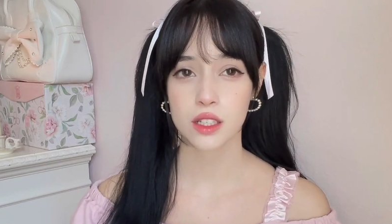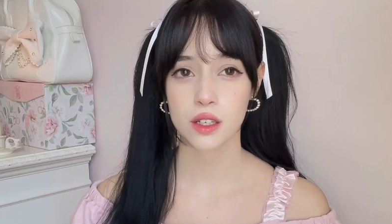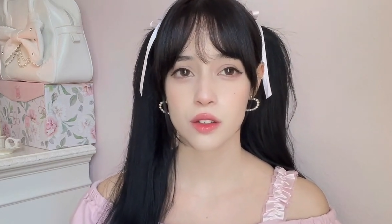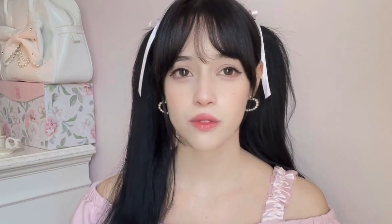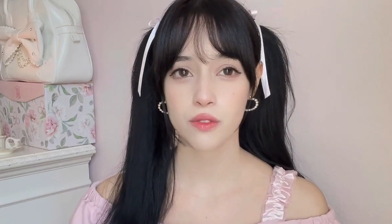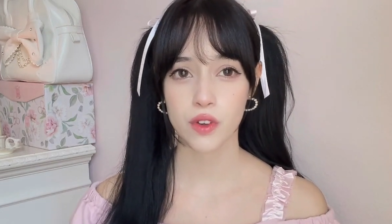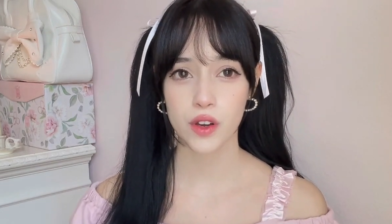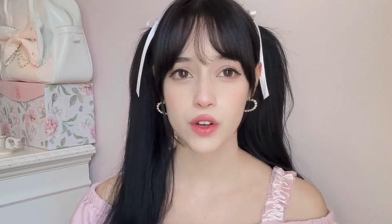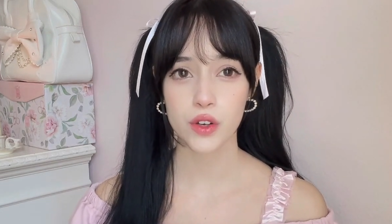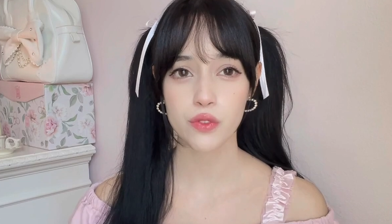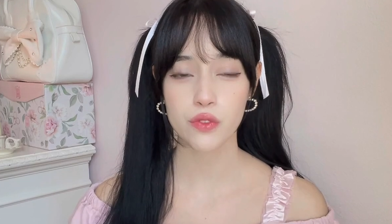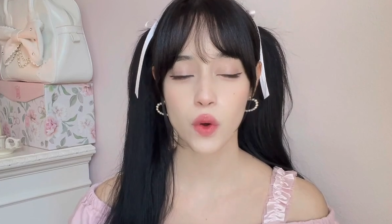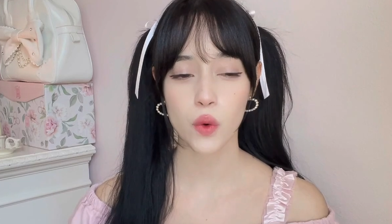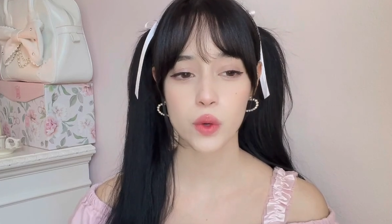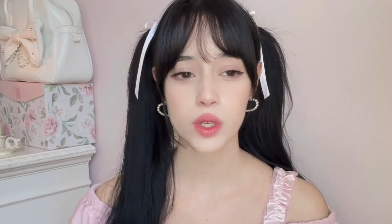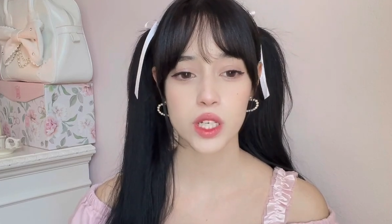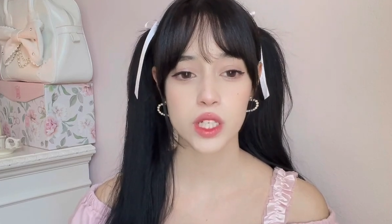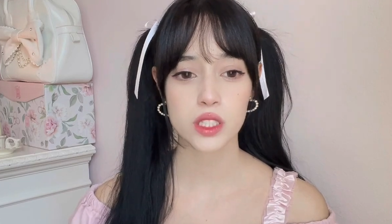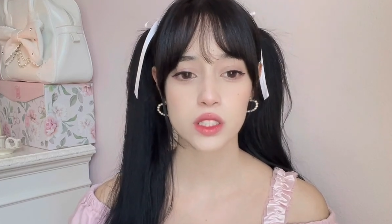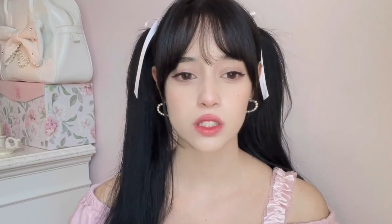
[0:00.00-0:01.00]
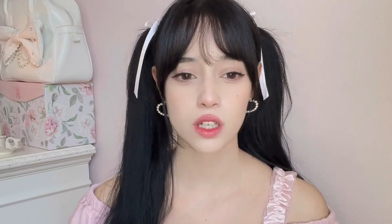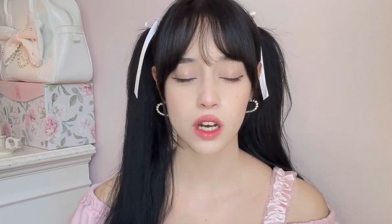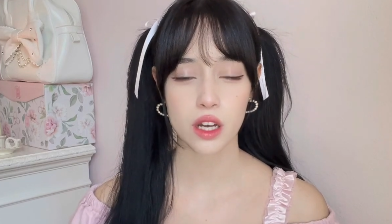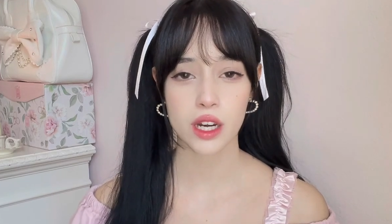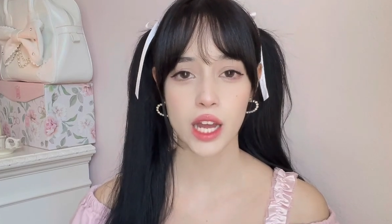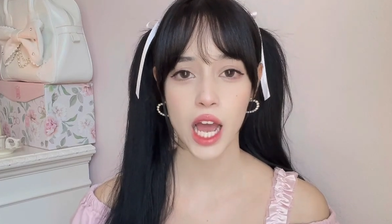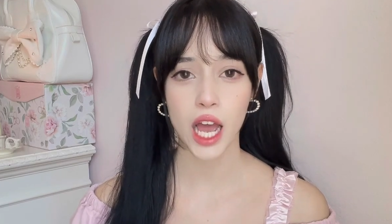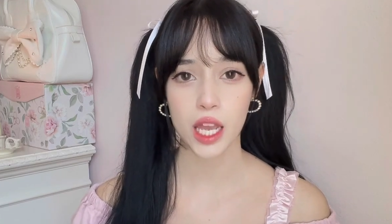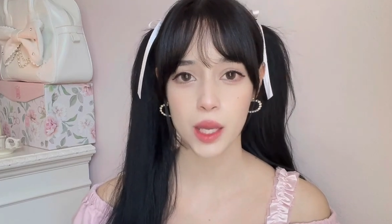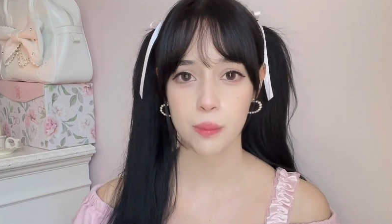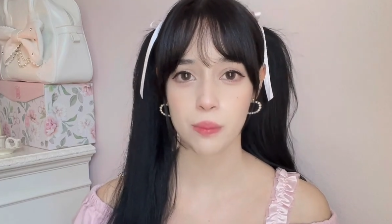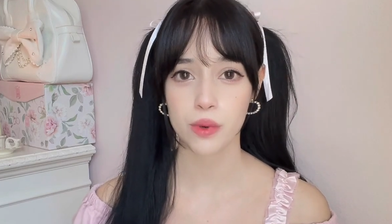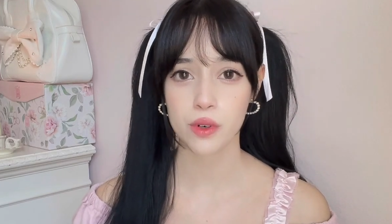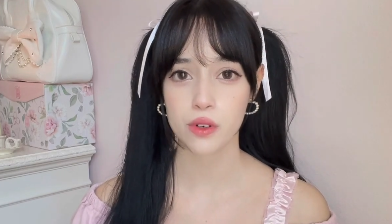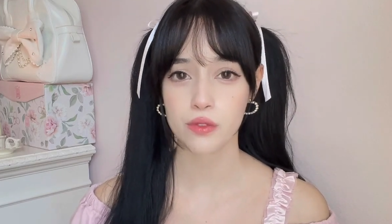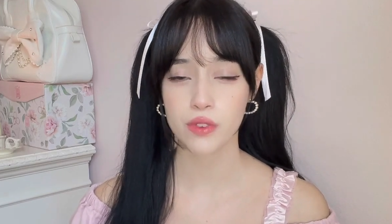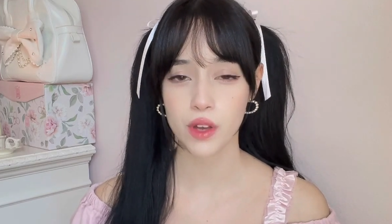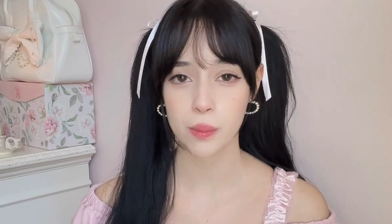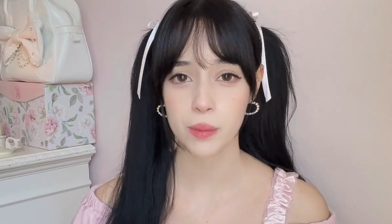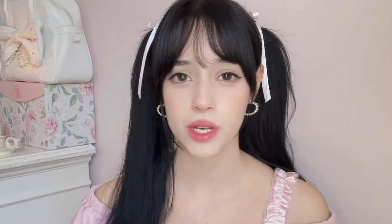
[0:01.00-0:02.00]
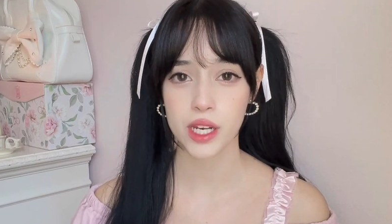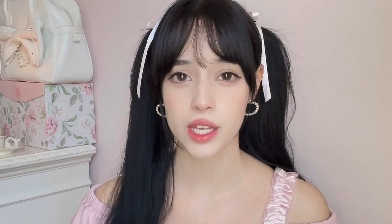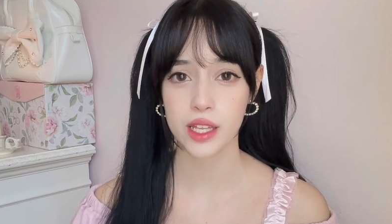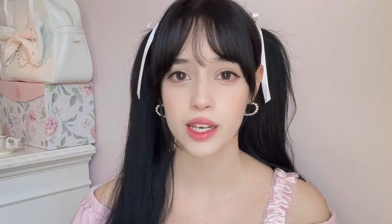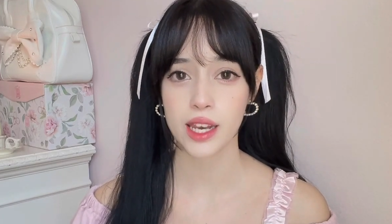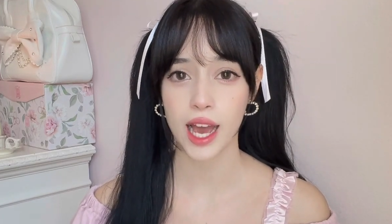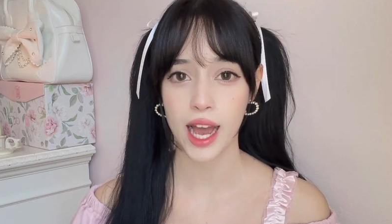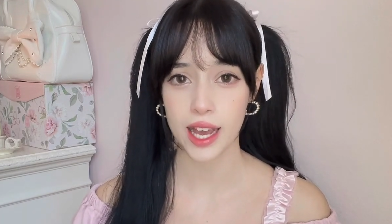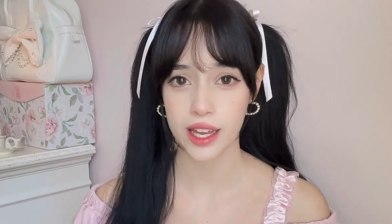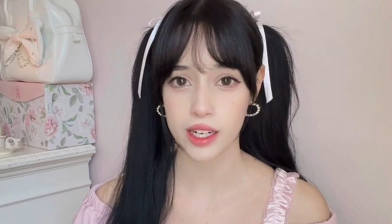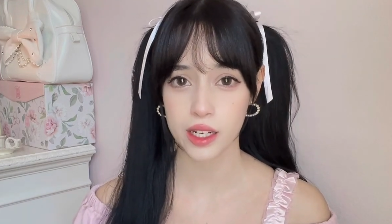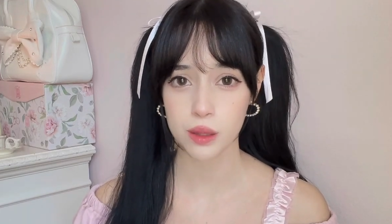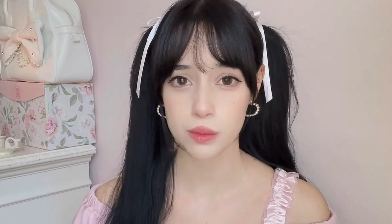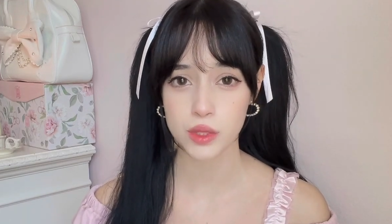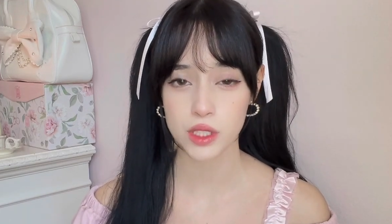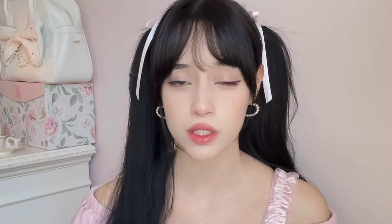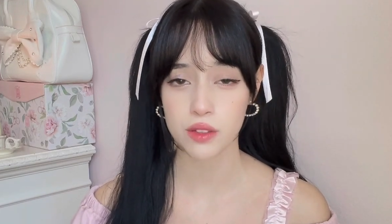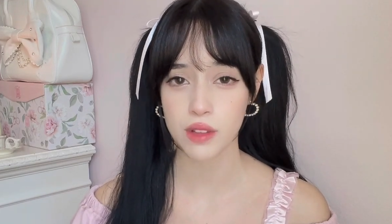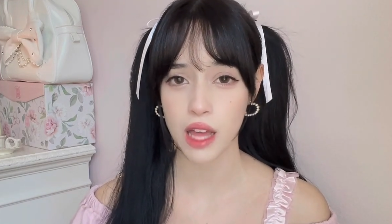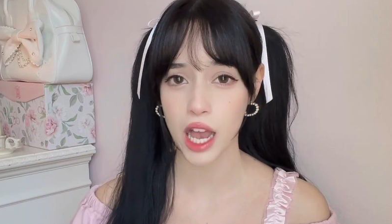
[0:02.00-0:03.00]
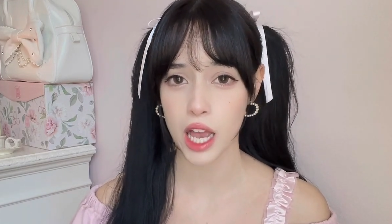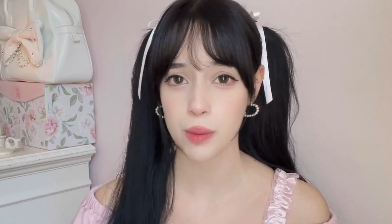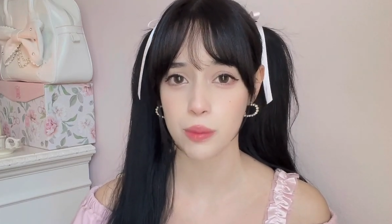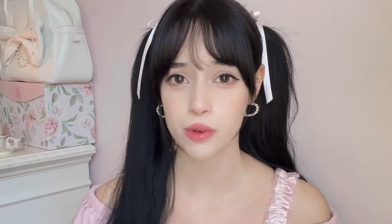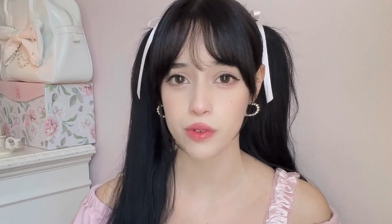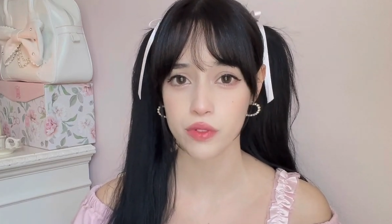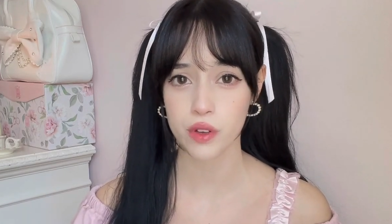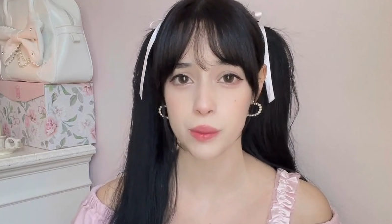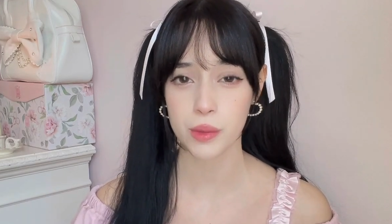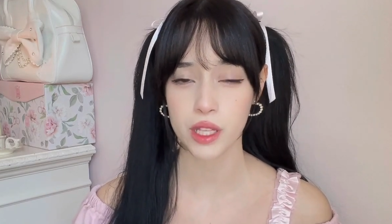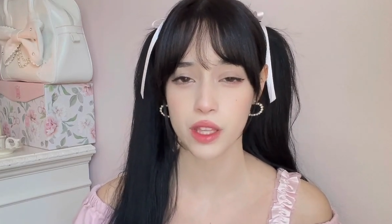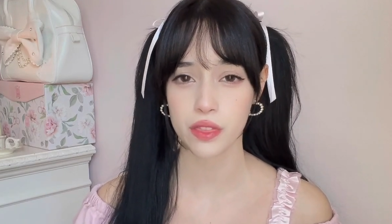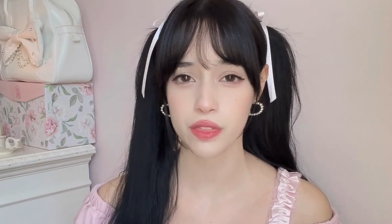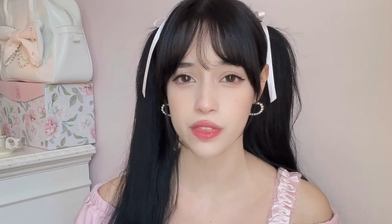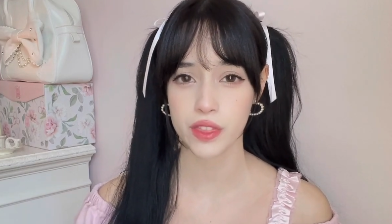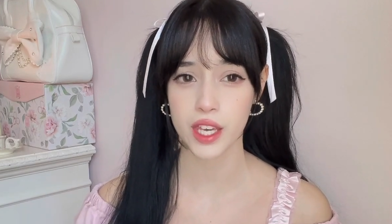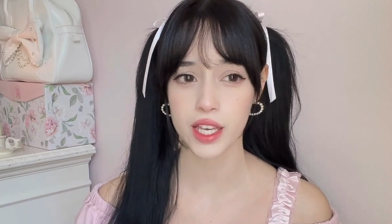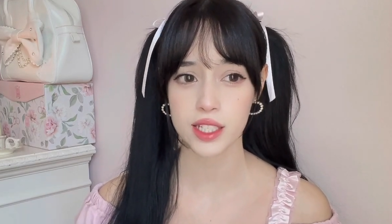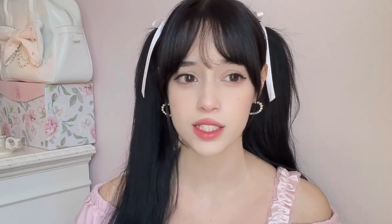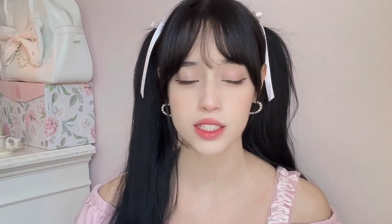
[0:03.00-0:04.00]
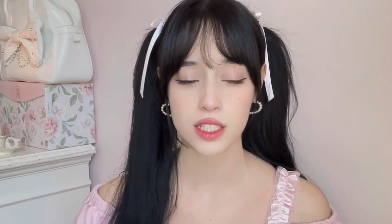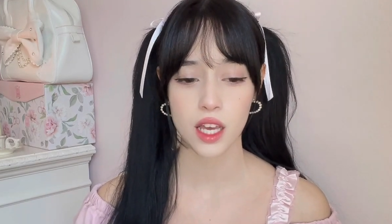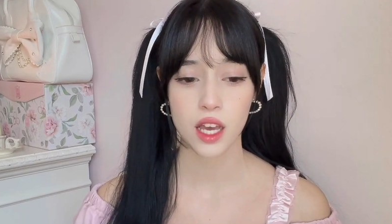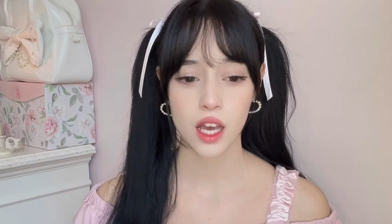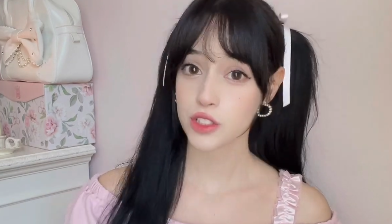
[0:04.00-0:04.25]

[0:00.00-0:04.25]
very focused on hyper feminine items and hyper feminine things.